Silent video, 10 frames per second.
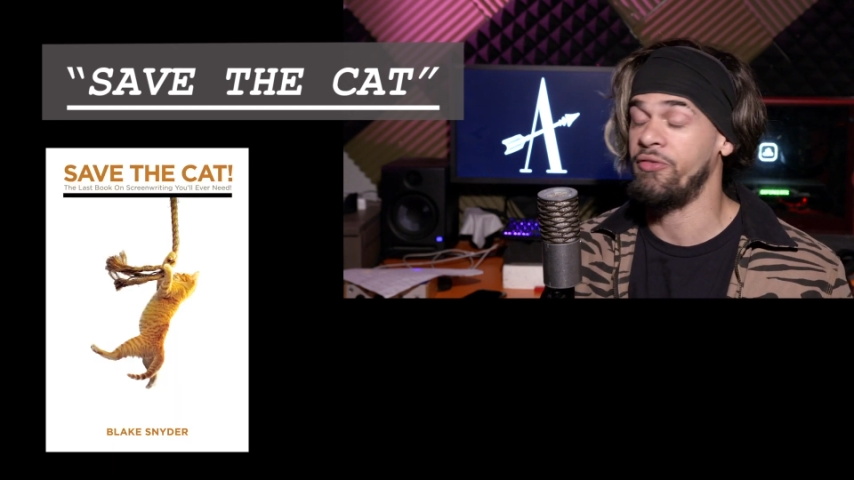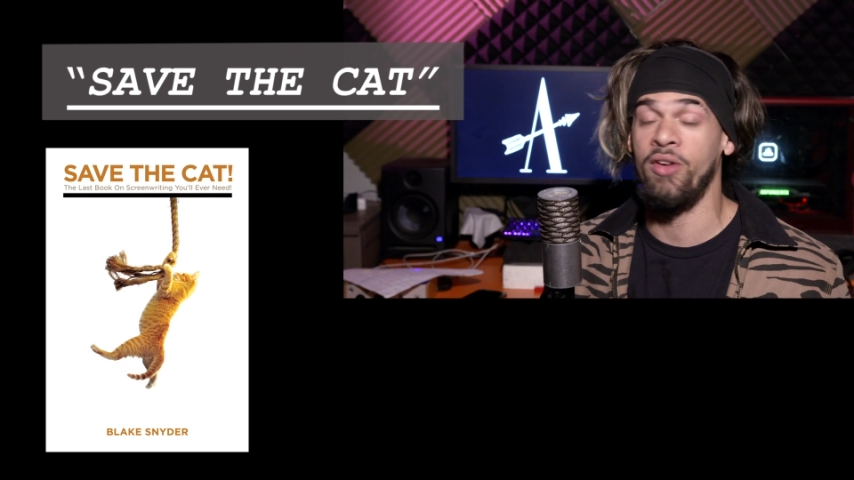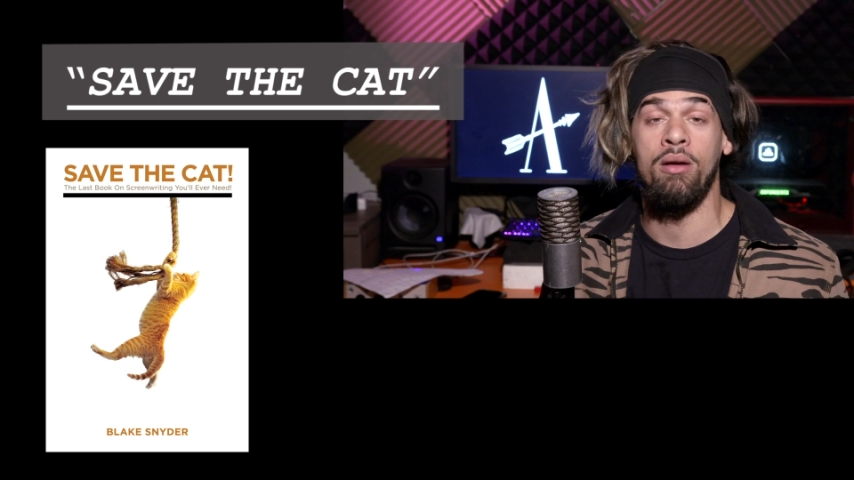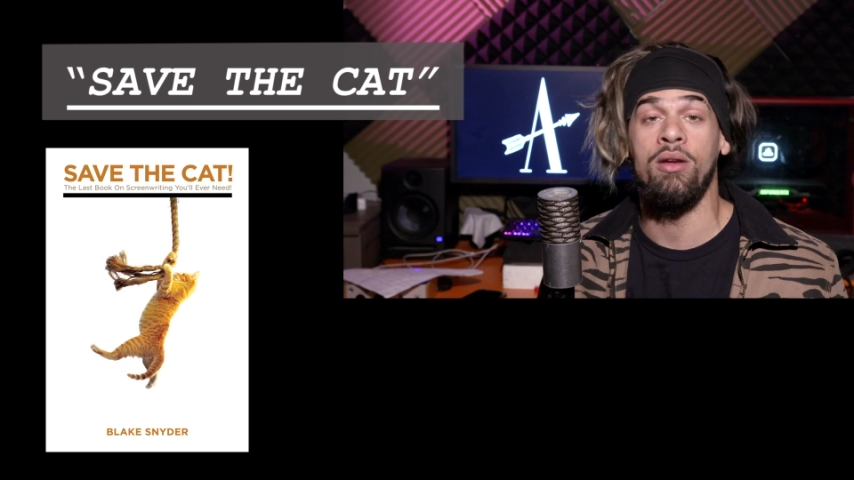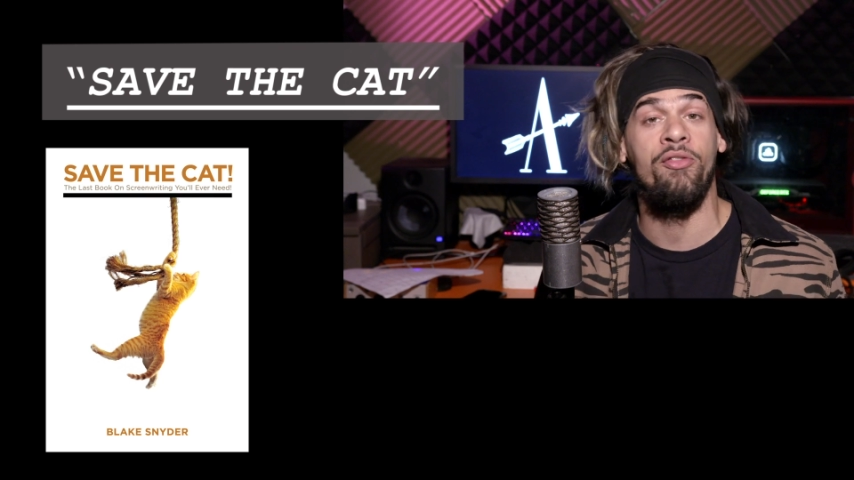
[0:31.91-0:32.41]
a
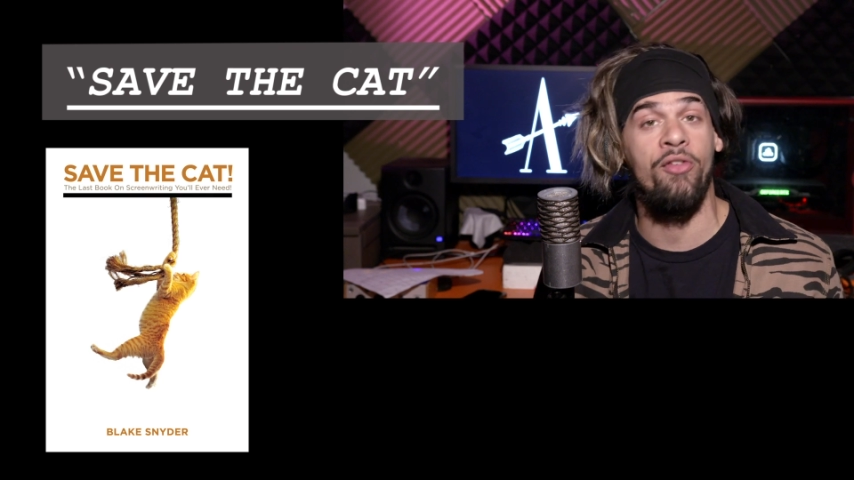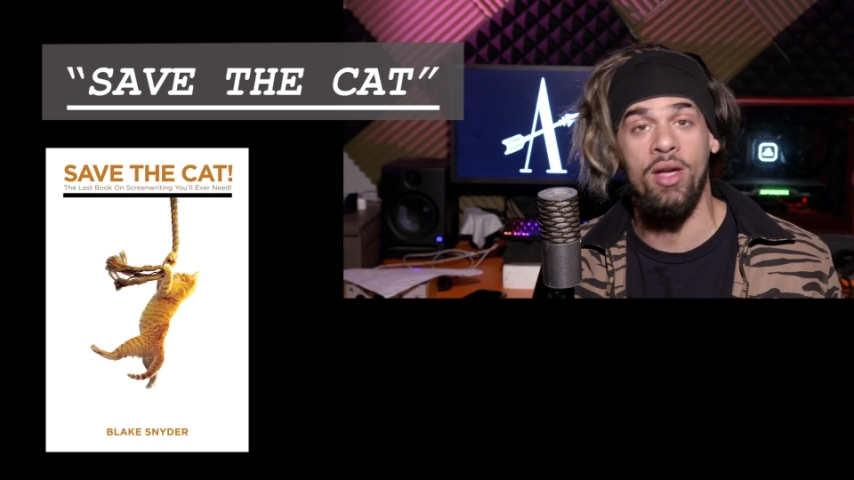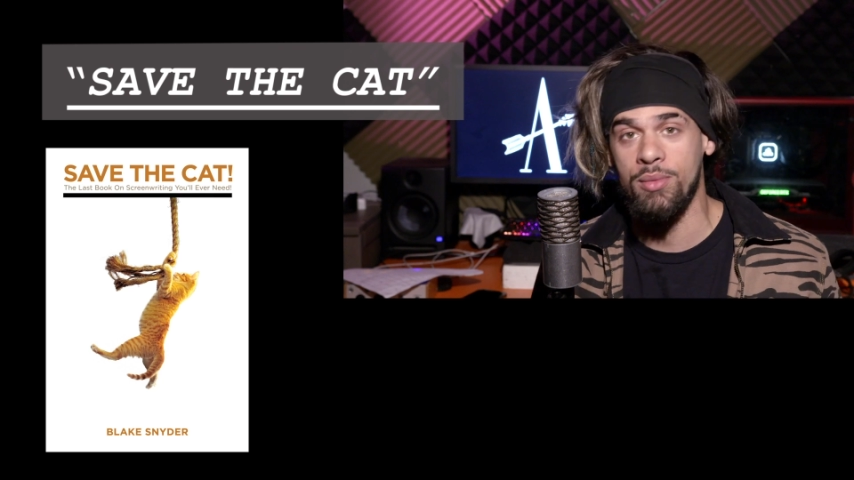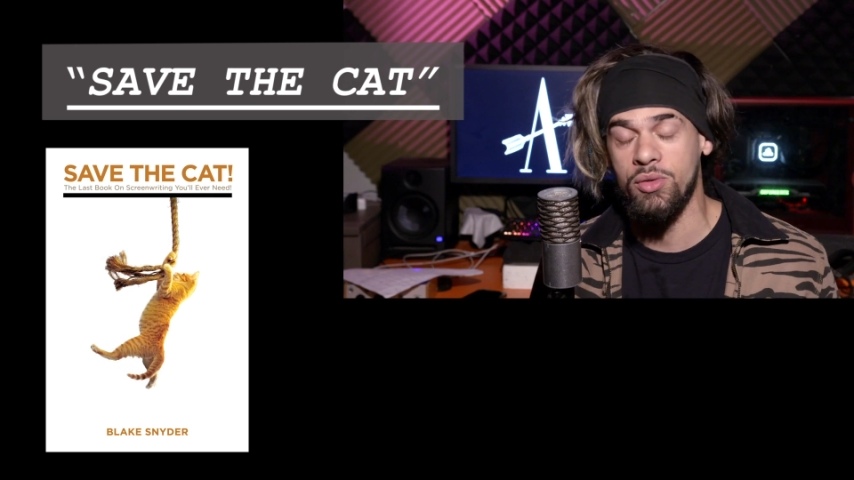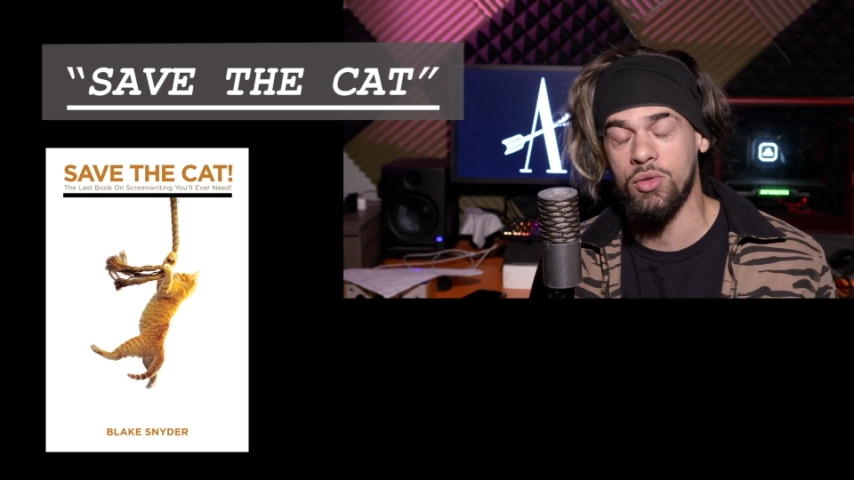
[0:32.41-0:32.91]
very
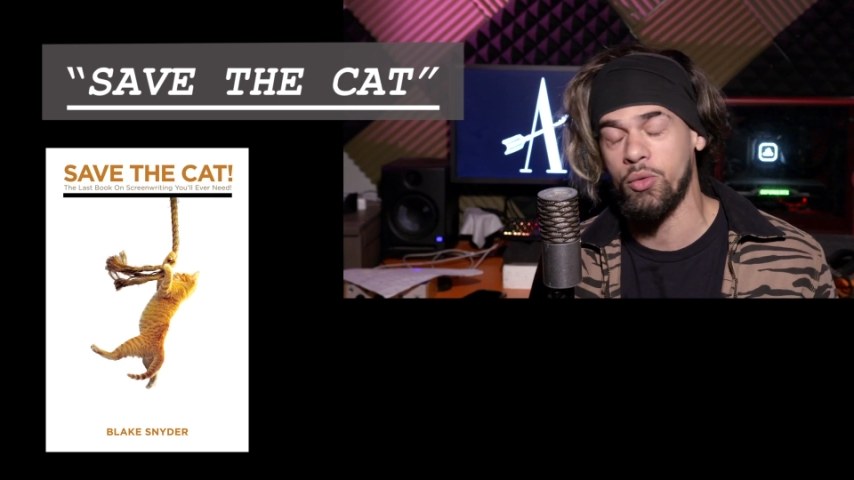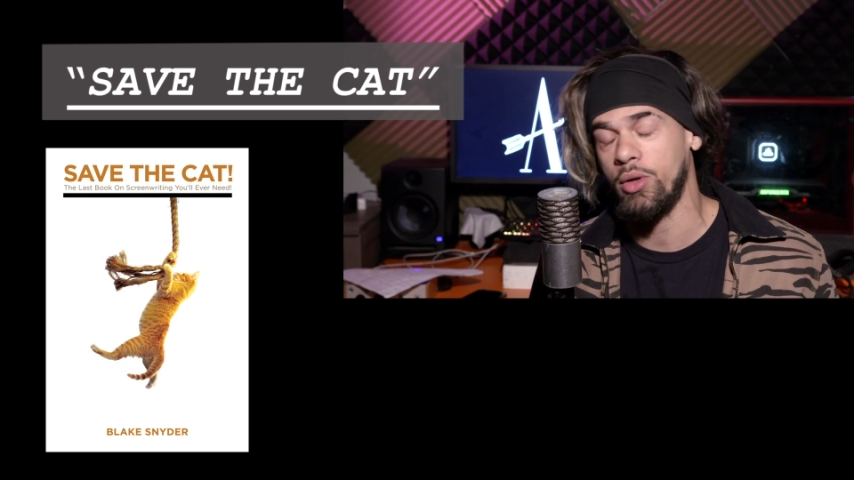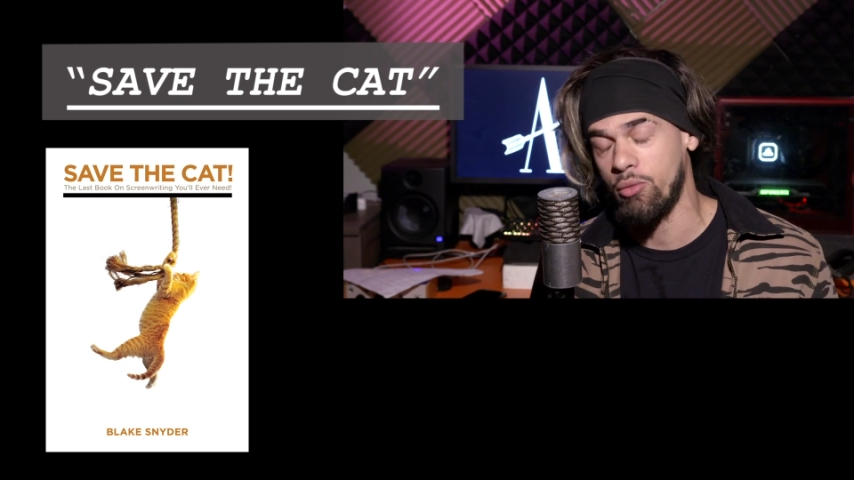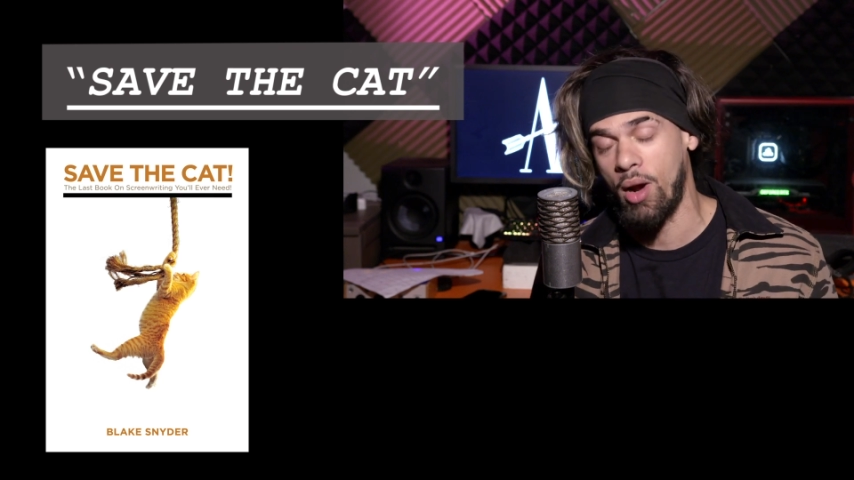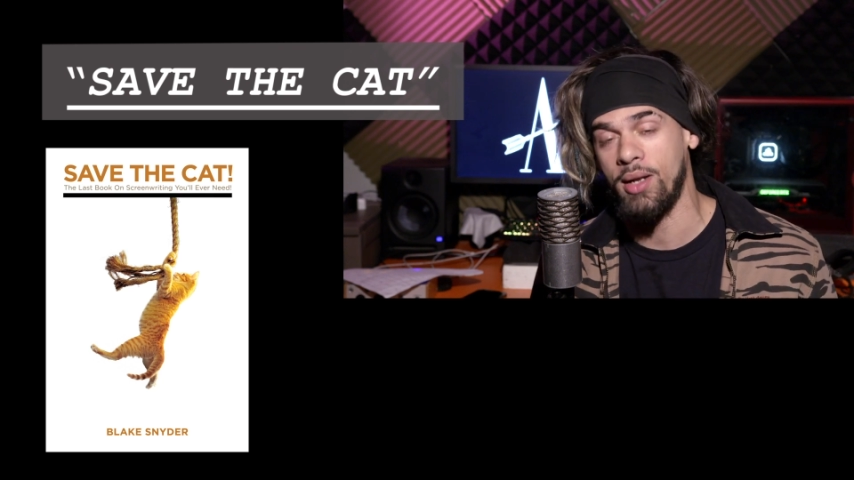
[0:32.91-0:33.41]
famous
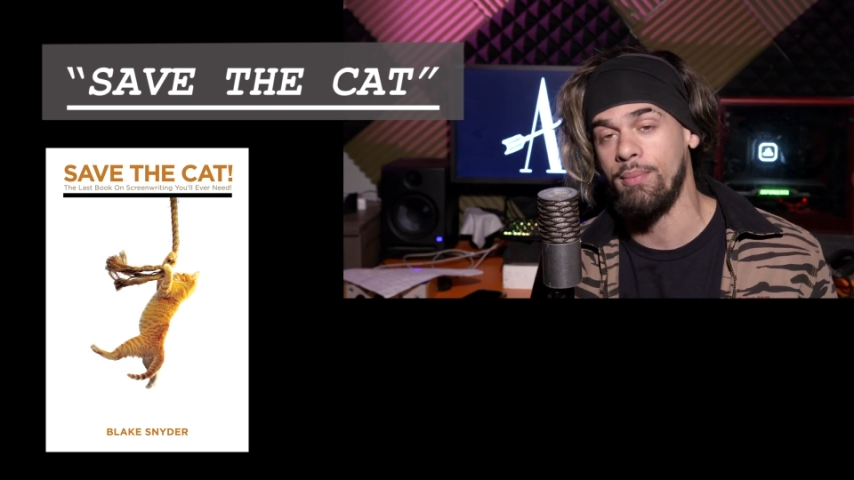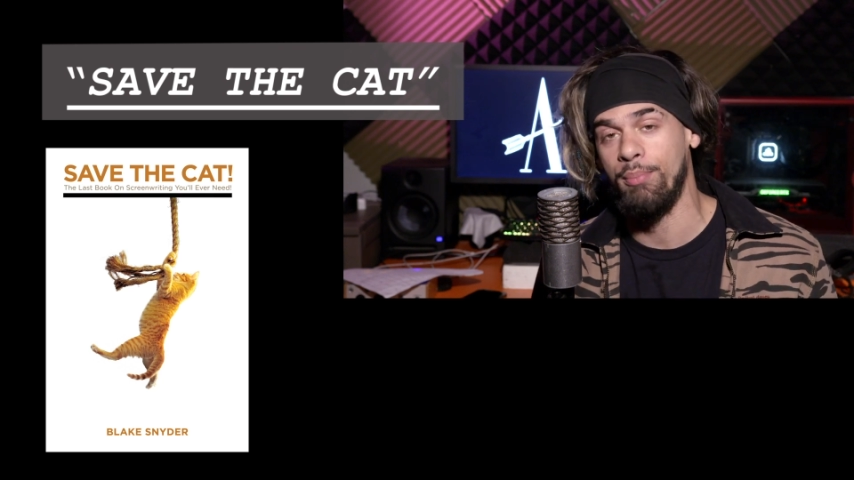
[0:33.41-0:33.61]
screenwriting